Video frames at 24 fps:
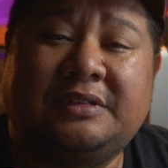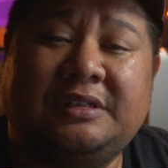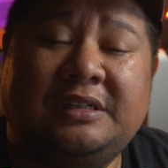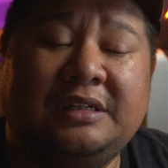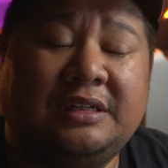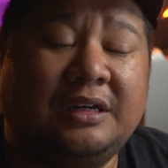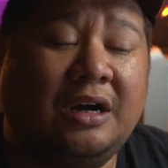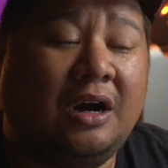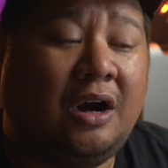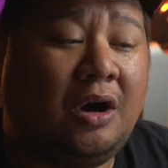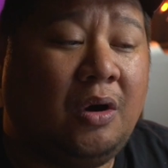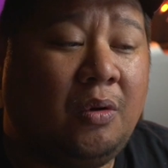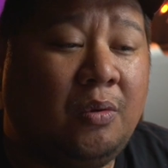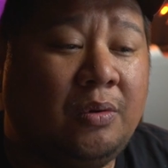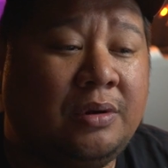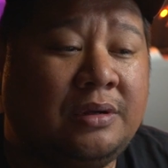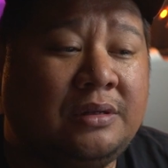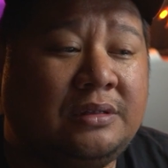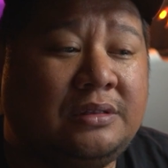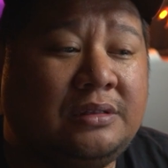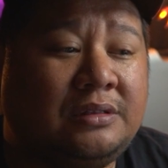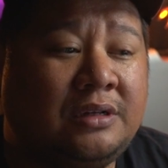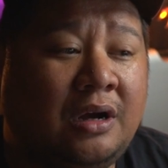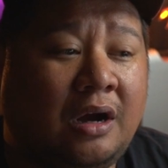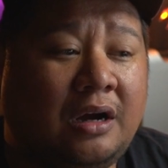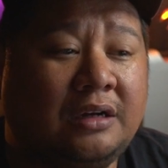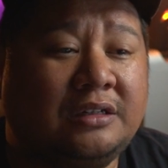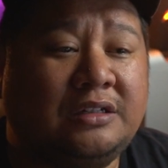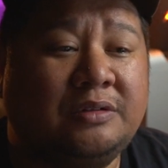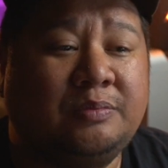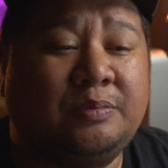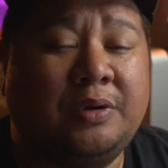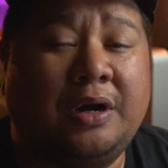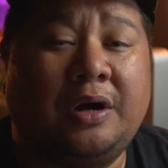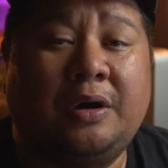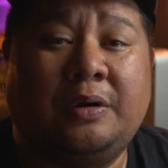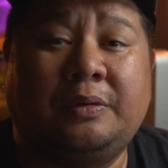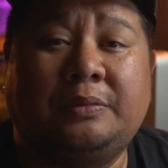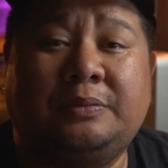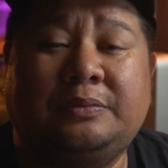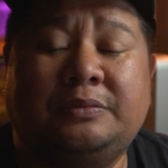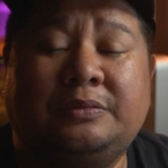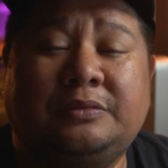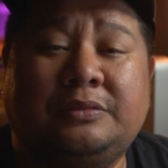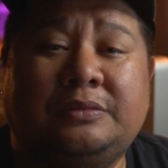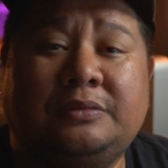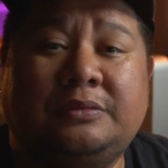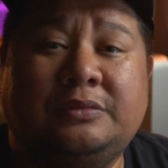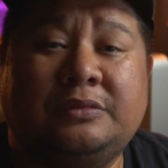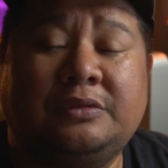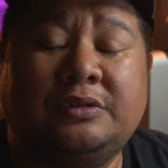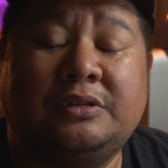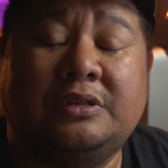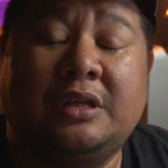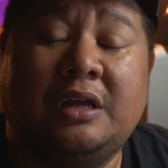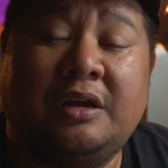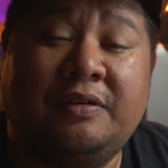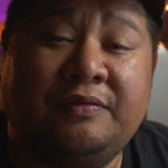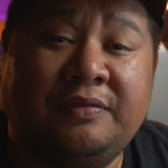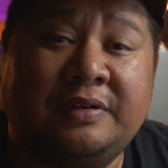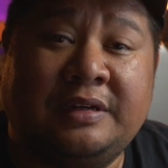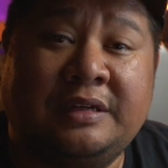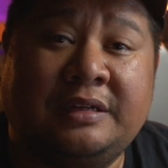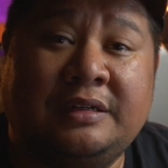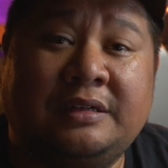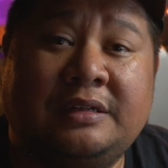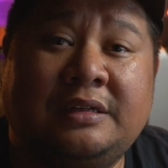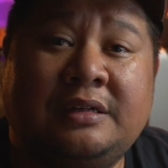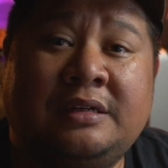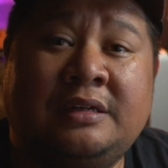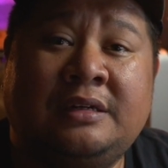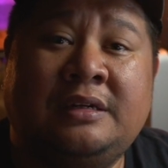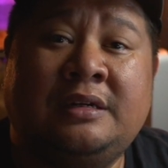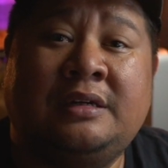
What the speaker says: He always talked about loving